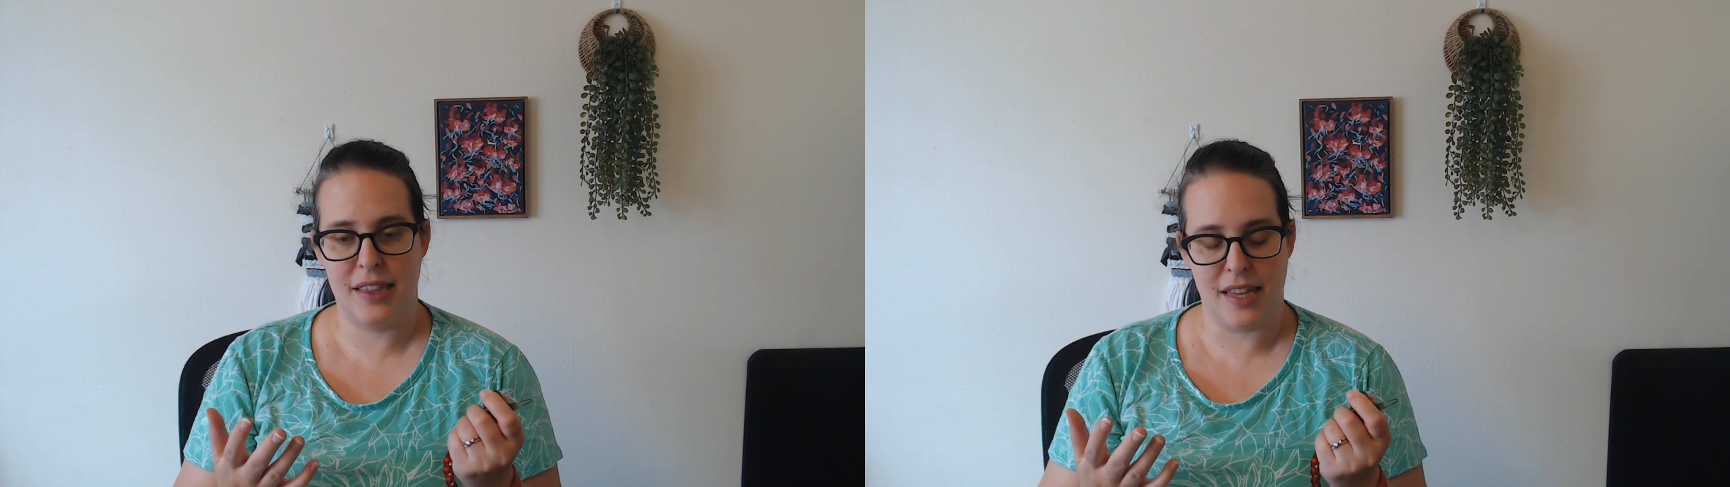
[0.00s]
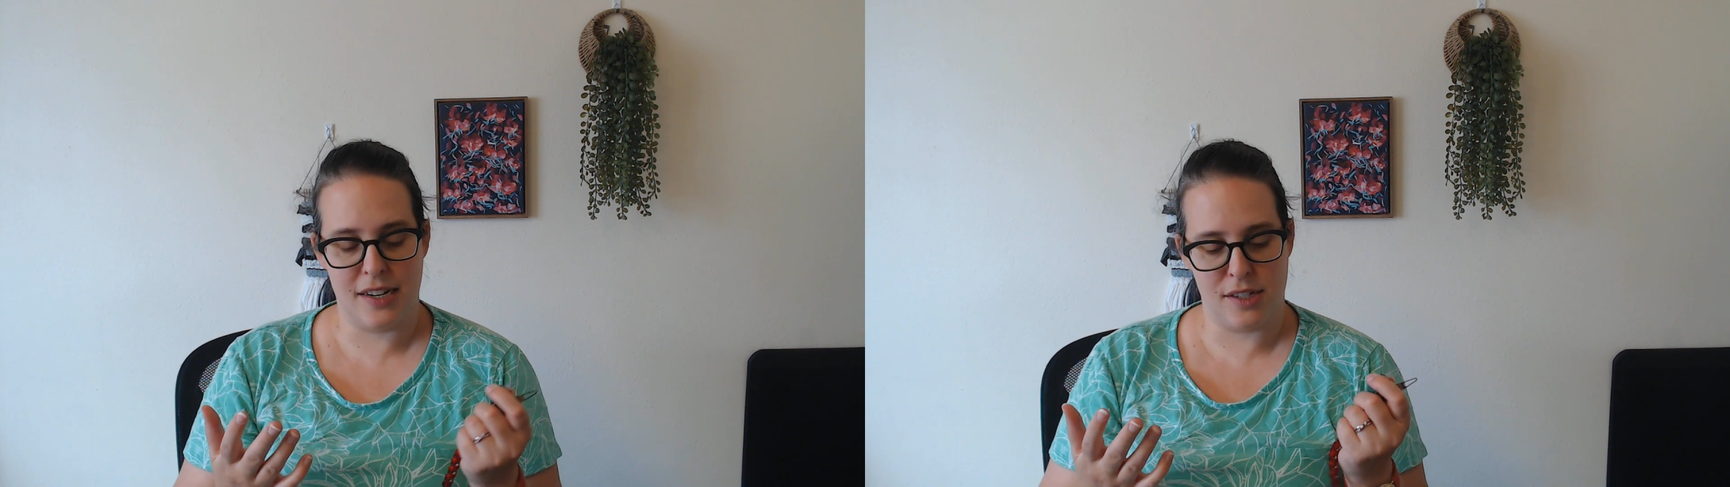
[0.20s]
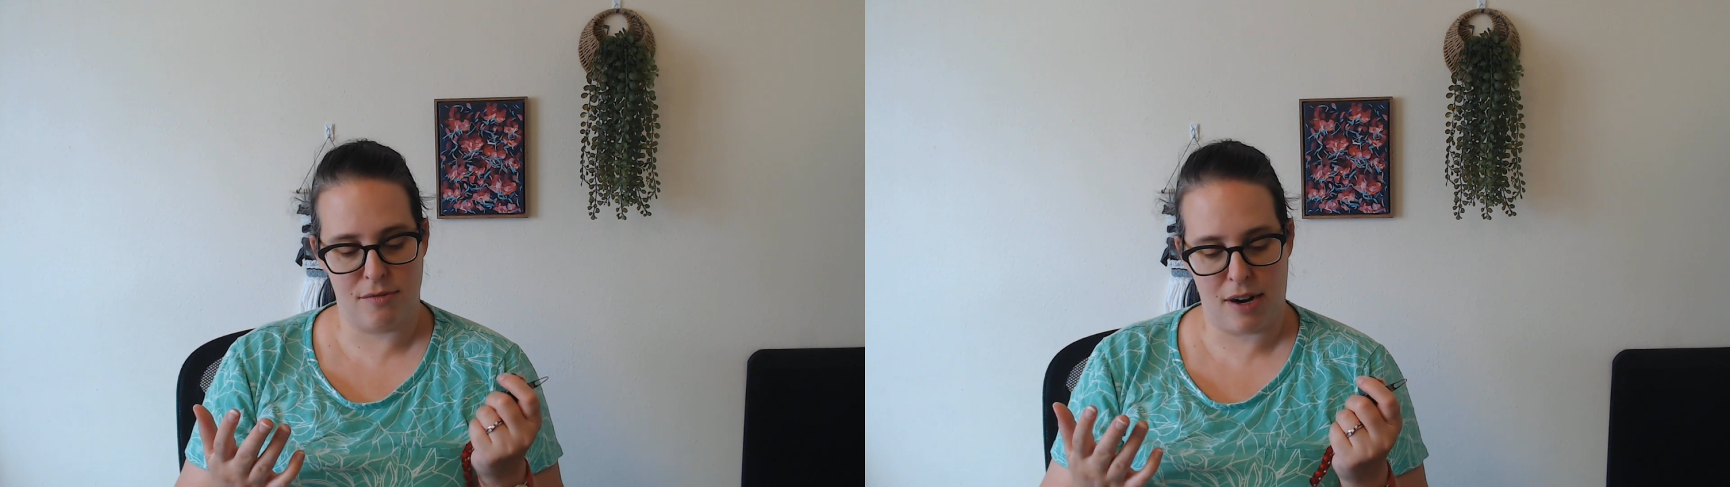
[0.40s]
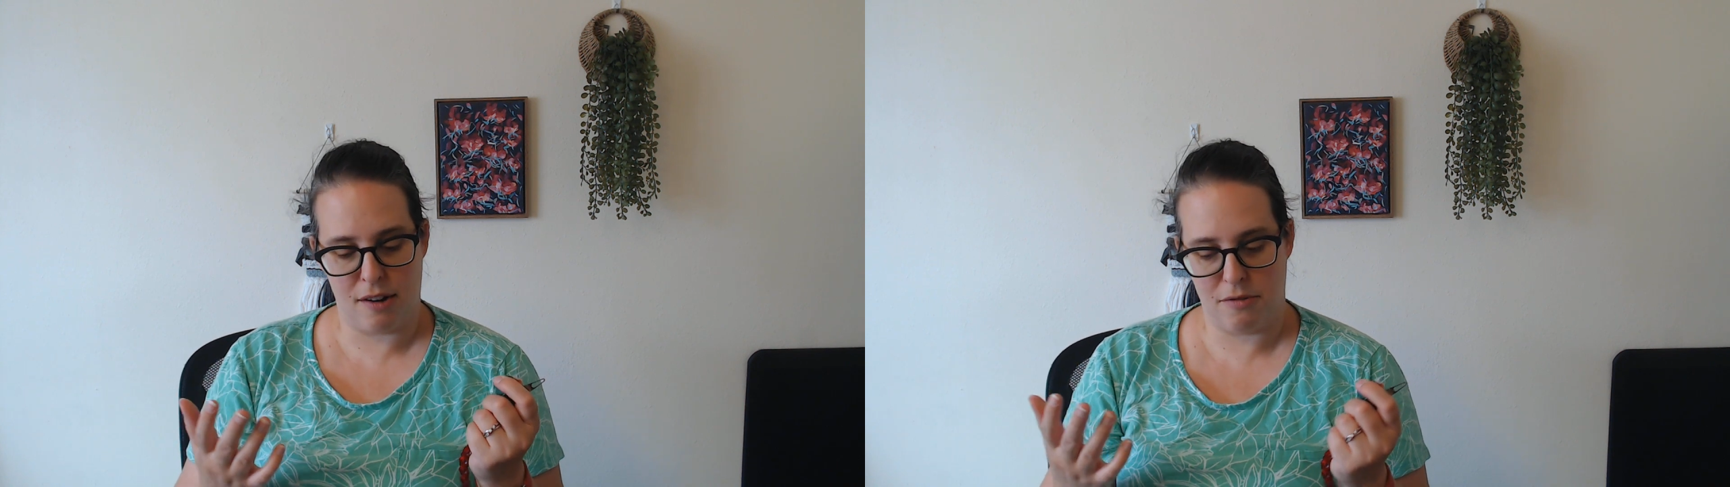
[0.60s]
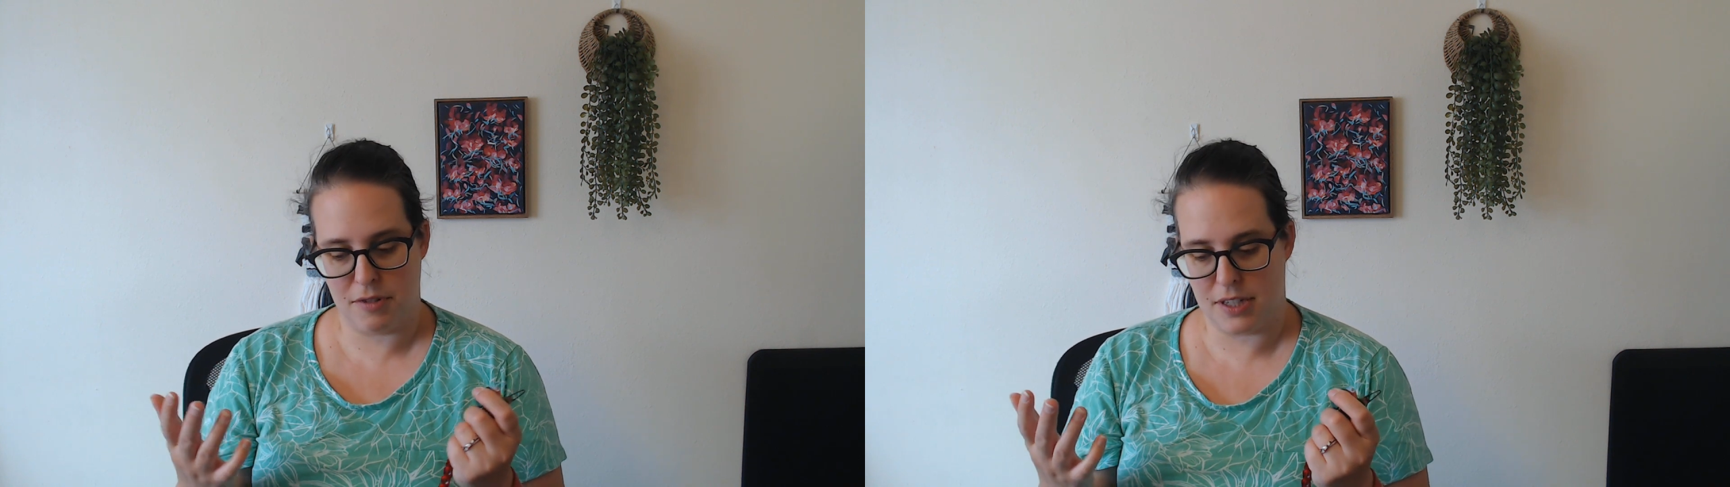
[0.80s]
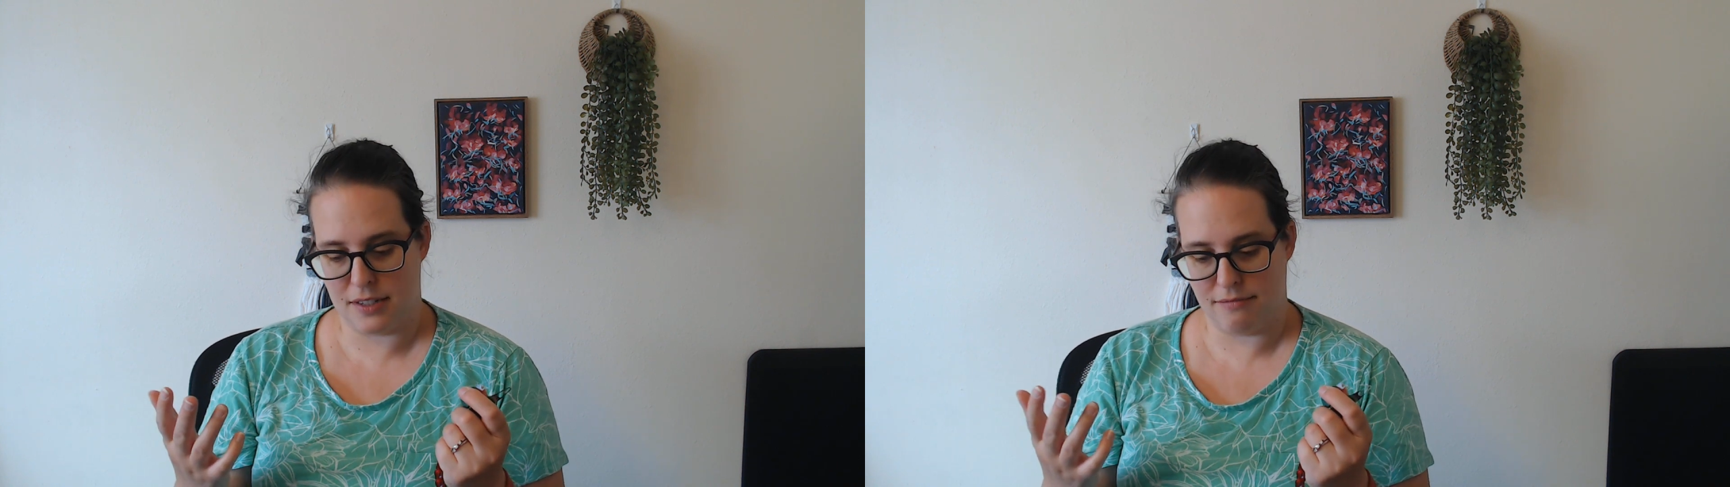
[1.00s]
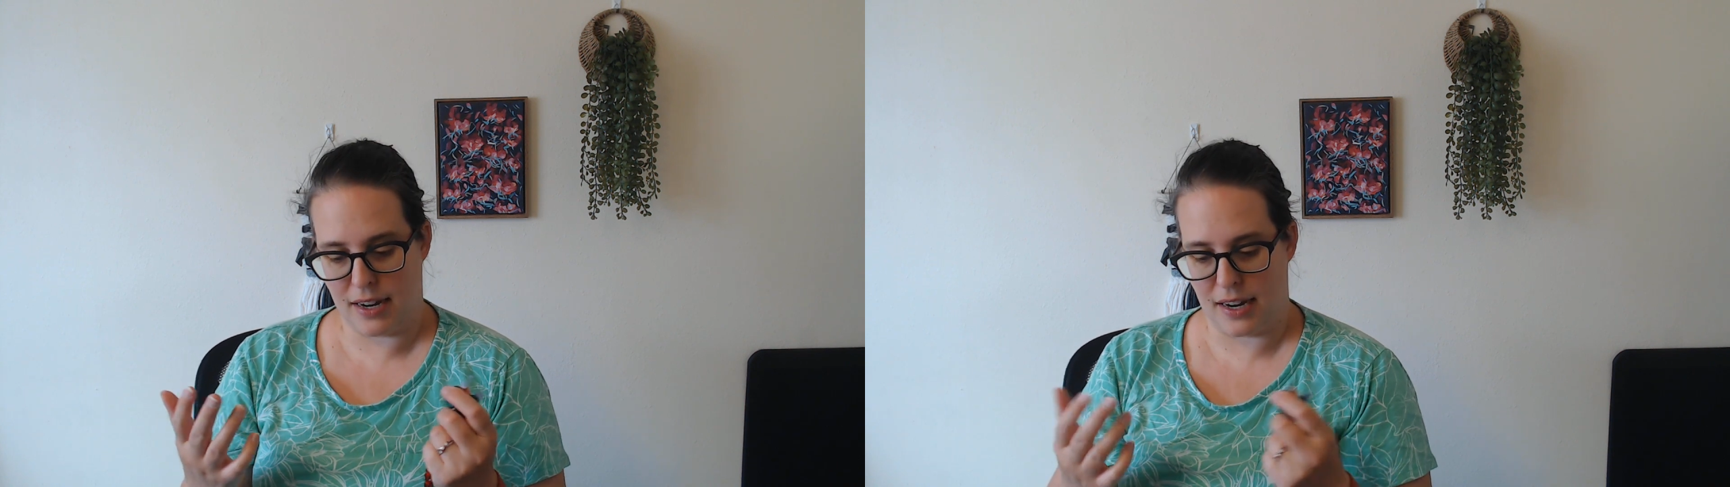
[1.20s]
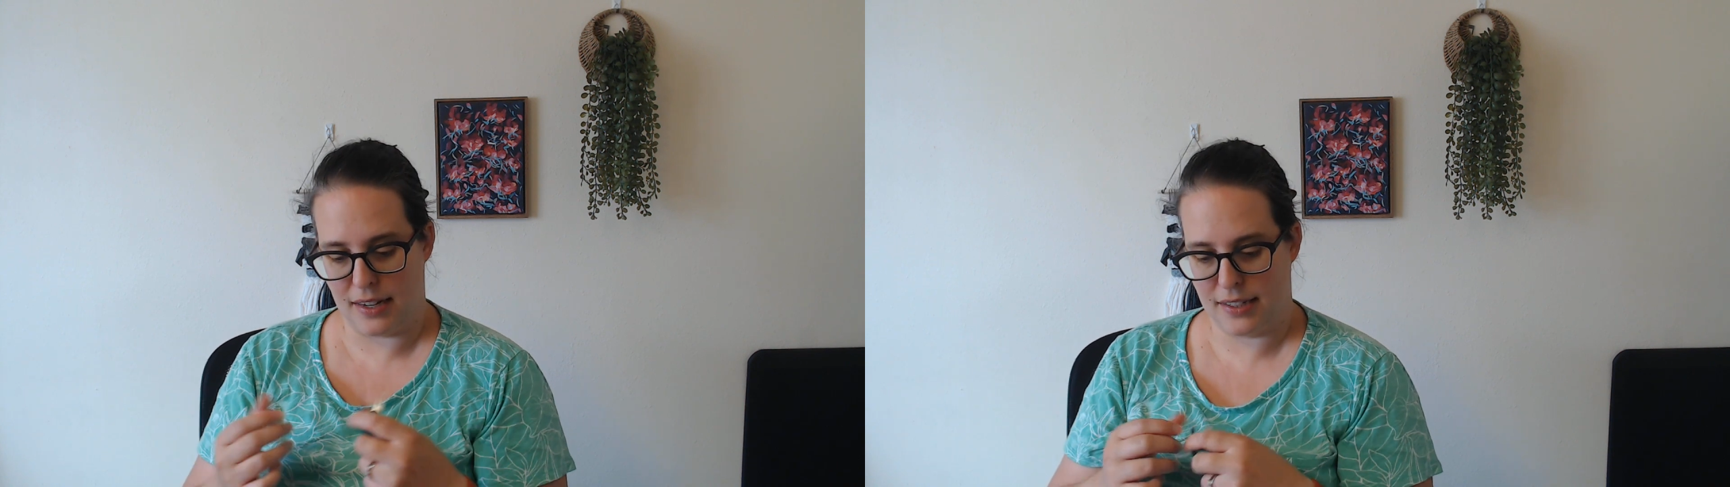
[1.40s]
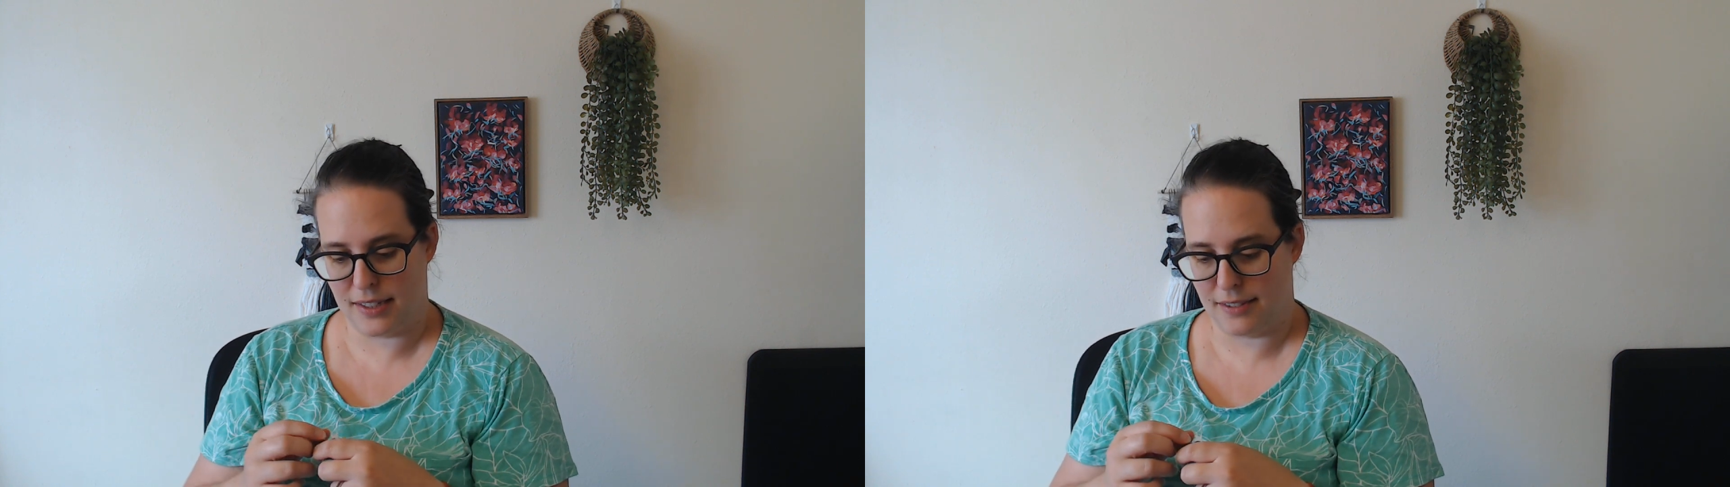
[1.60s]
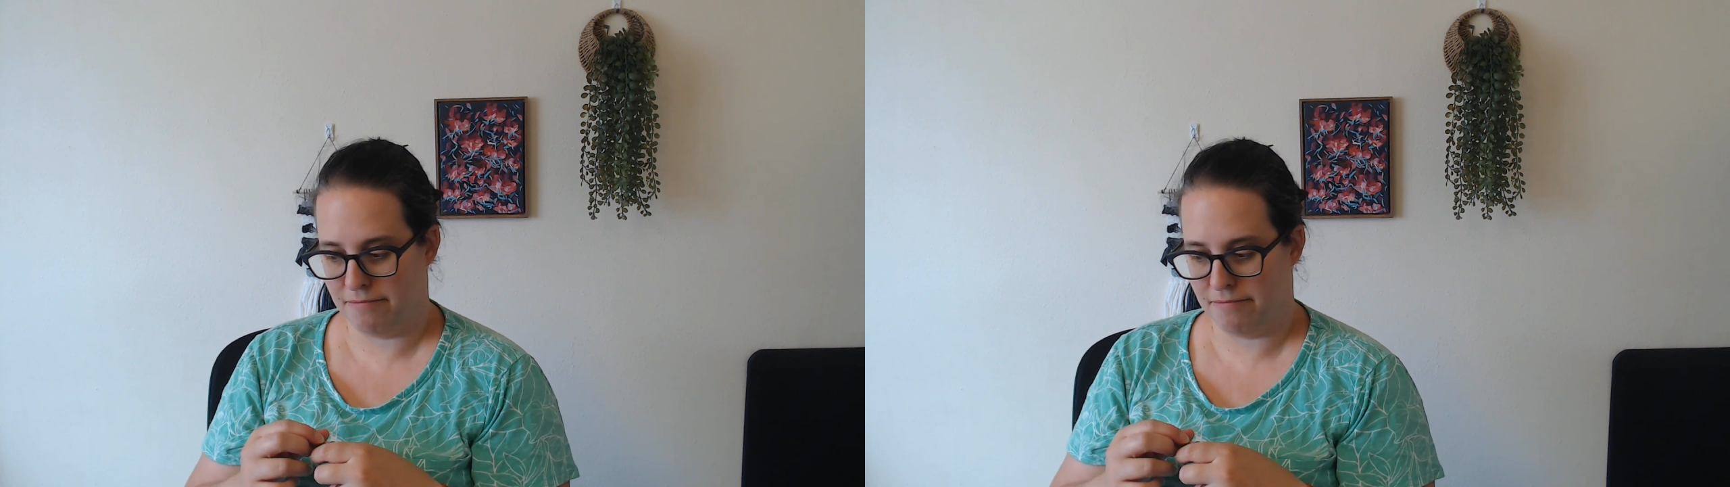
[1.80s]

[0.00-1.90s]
that is around, and